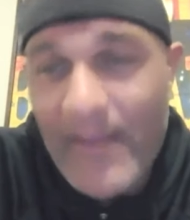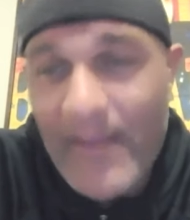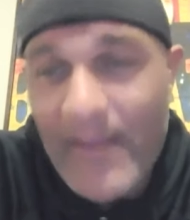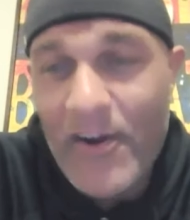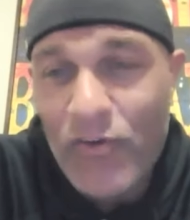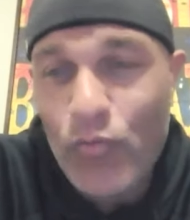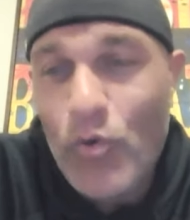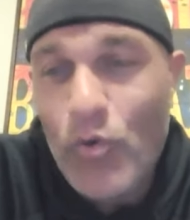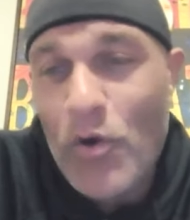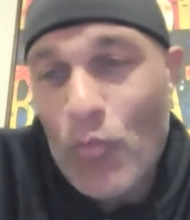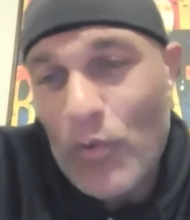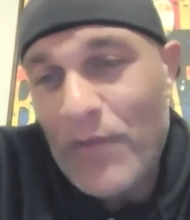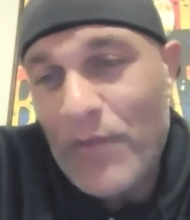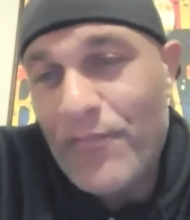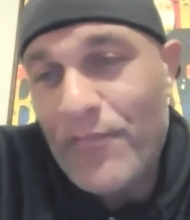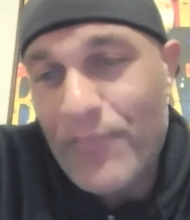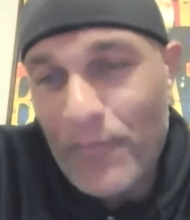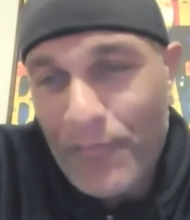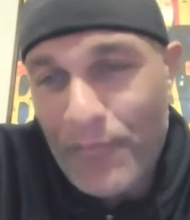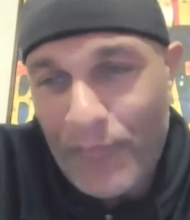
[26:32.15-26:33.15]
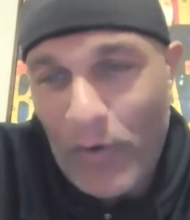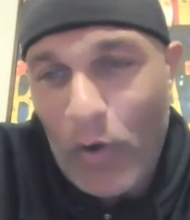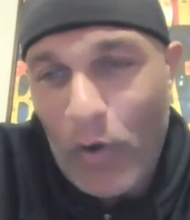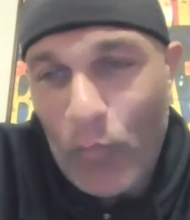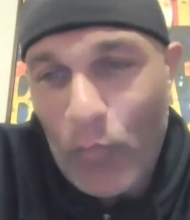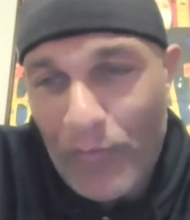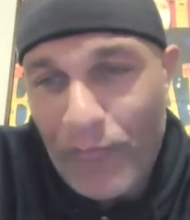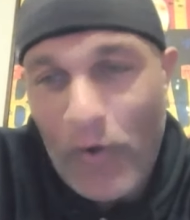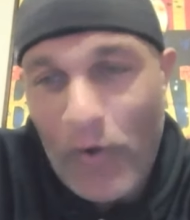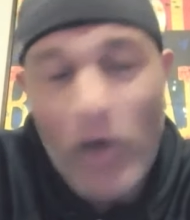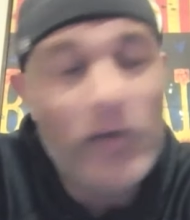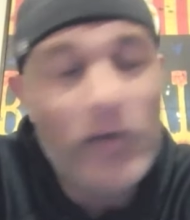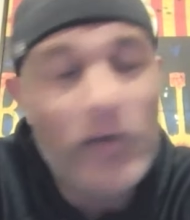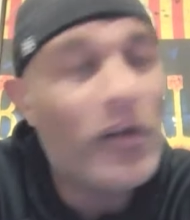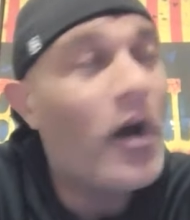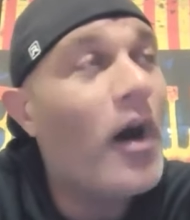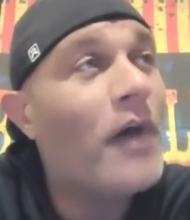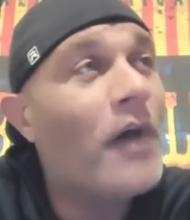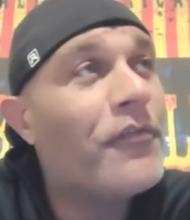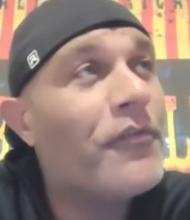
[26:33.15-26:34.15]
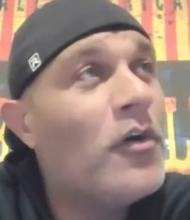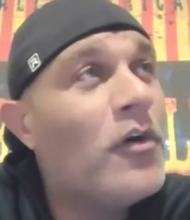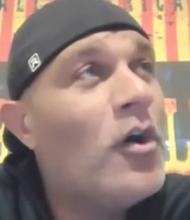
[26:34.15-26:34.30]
Here's where we've thought we've fallen off.